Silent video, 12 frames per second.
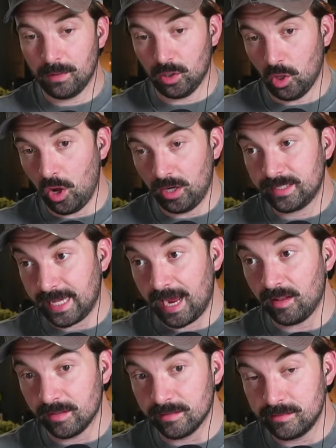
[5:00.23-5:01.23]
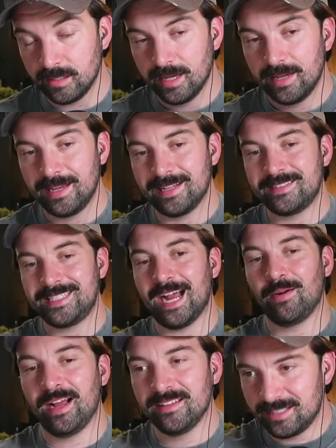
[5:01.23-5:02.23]
long talons, it
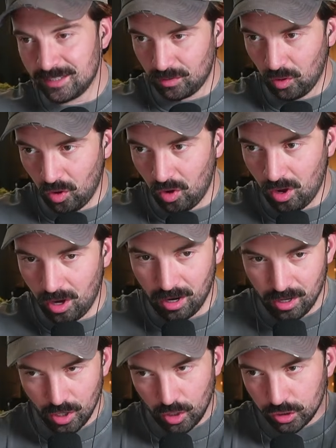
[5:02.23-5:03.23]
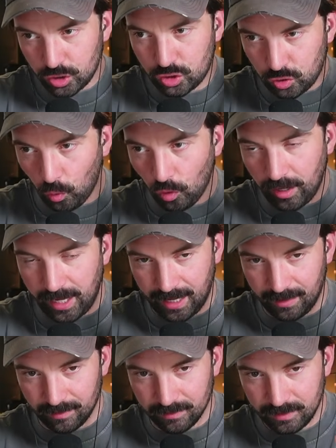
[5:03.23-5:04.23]
now has these long sword
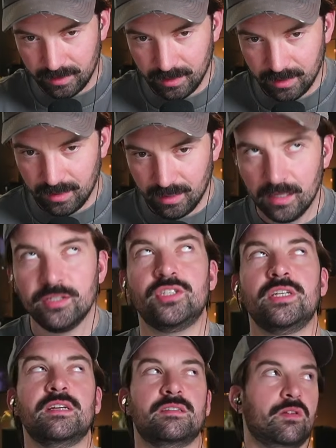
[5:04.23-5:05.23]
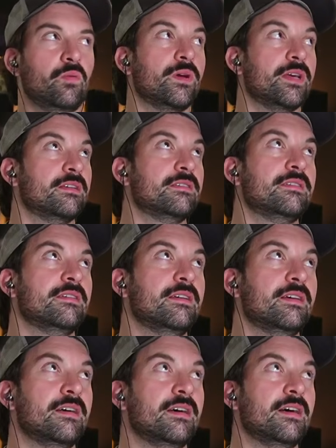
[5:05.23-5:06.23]
hands. Jeez Louise.
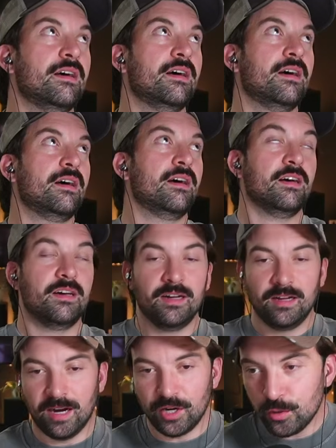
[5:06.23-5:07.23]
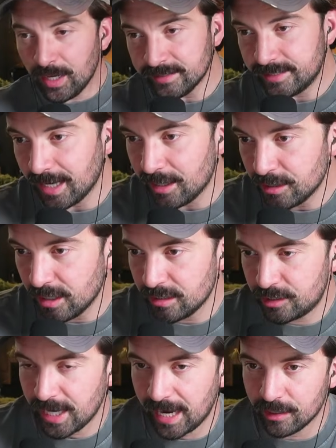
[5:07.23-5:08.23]
Are you guys,
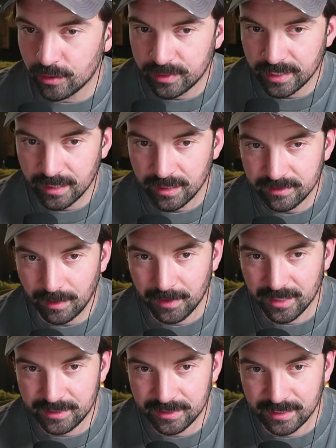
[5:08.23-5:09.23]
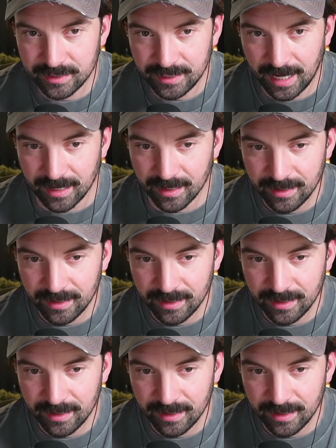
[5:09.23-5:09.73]
chat, are you seeing this? I mean, this is insane.